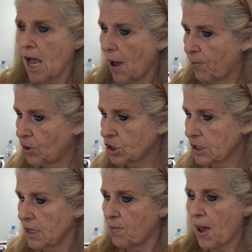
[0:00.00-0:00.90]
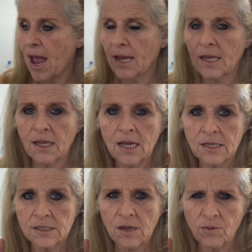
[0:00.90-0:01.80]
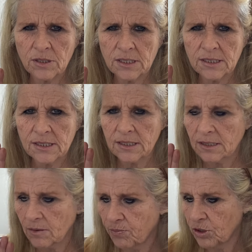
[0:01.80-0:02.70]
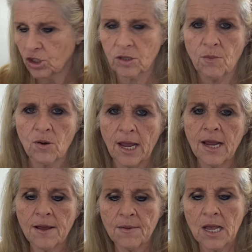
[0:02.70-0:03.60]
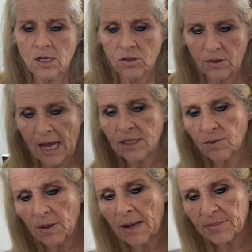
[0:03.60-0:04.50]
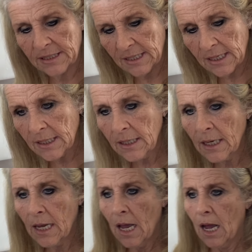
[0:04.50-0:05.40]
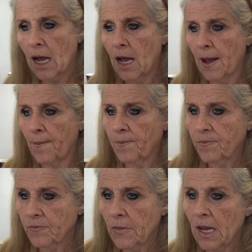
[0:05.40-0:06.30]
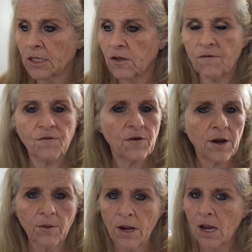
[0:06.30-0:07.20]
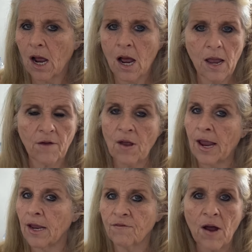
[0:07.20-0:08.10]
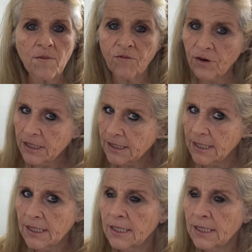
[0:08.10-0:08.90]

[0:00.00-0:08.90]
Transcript: A push in the back. Someone to push them, okay? So that's what I'm seeing. It's a very, if I'm freezing,